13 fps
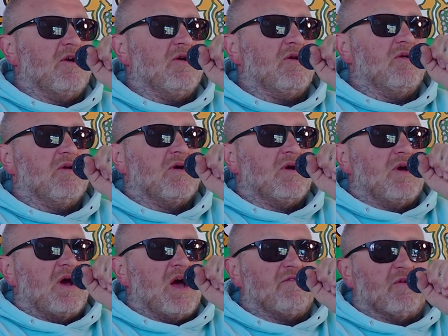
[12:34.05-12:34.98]
they
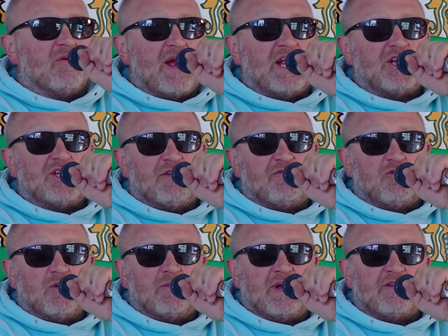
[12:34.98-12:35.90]
have arranged
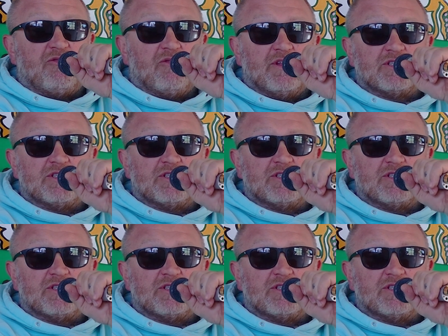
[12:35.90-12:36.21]
it for me